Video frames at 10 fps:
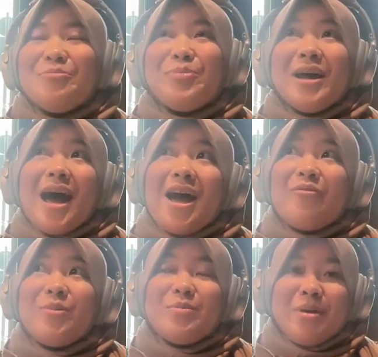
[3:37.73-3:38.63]
but I
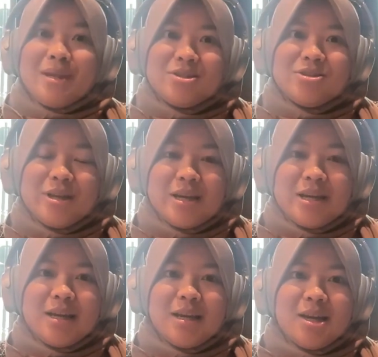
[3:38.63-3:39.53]
have been
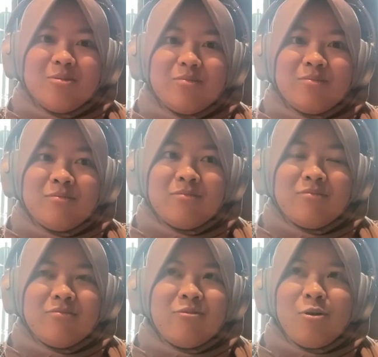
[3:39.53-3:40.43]
mentoring
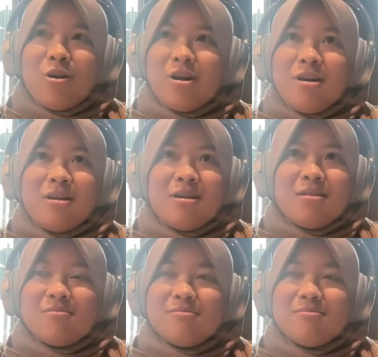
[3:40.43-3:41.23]
for